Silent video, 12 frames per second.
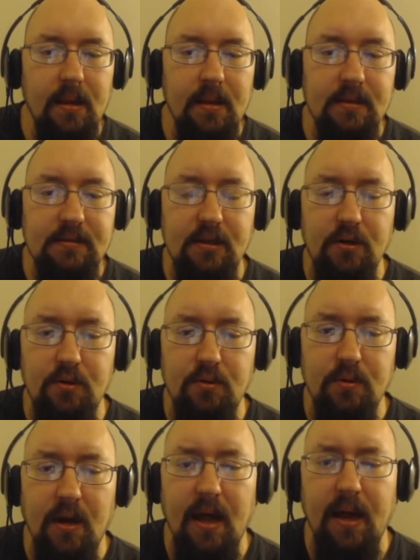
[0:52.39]

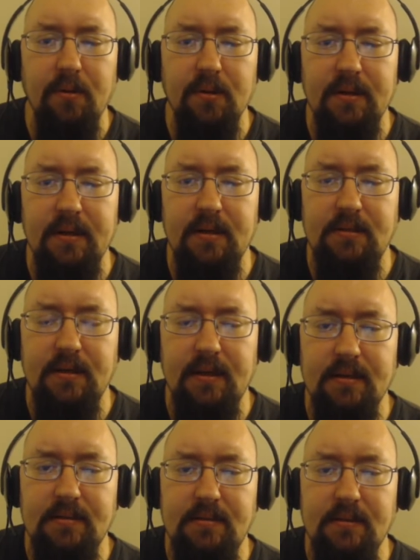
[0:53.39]
So I really get a
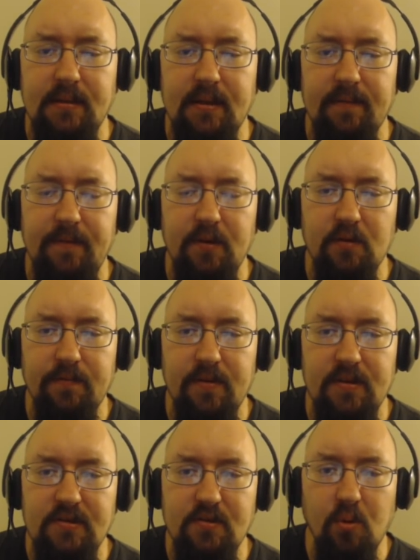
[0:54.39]
chance to get a feel for
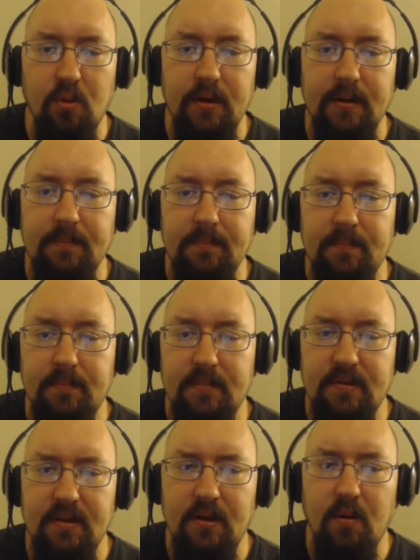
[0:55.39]
the story,
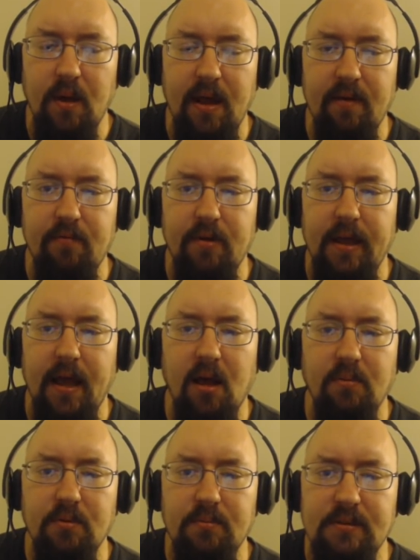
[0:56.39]
because I know every
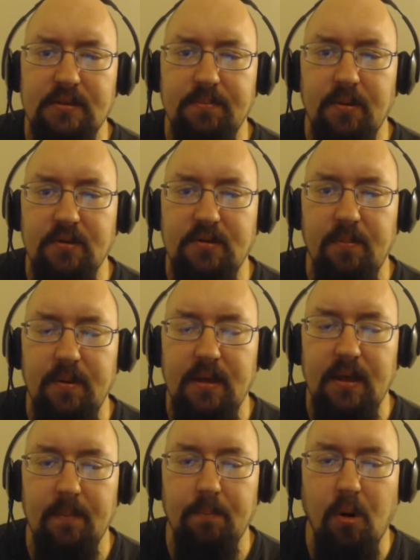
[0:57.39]
album is supposed to be
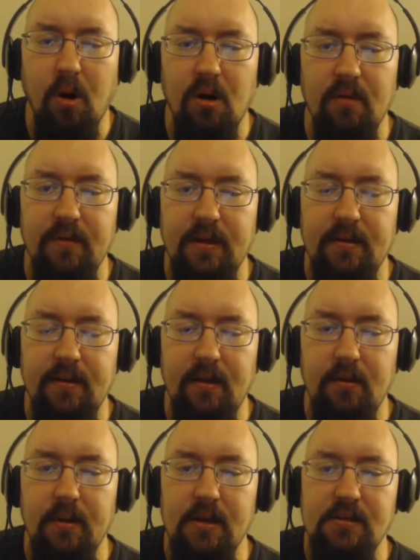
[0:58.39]
part of the
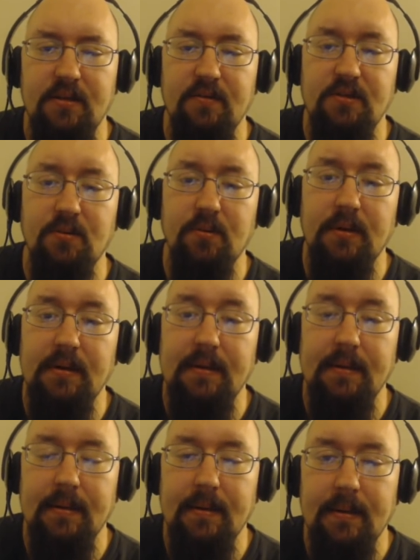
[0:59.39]
continuation of the story.
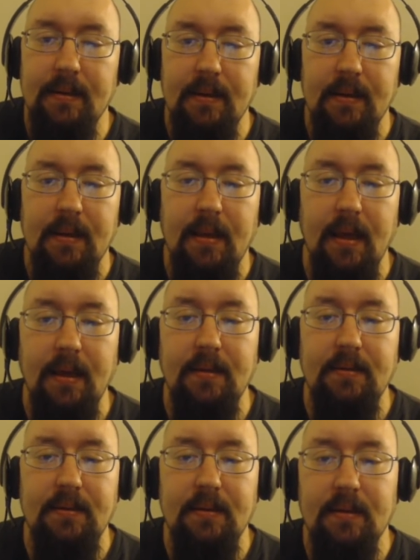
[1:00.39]

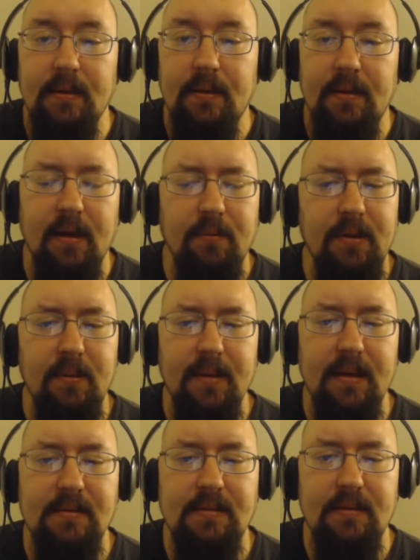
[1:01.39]
And that way you
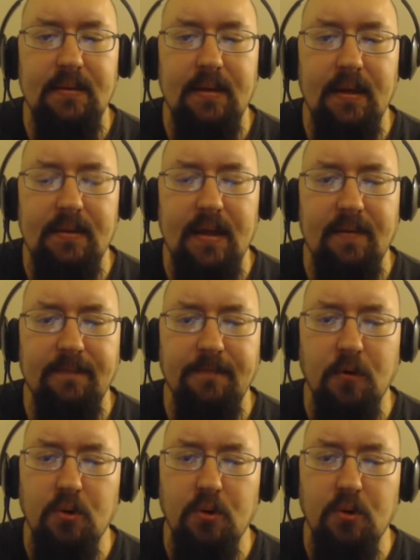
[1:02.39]
guys get to take that full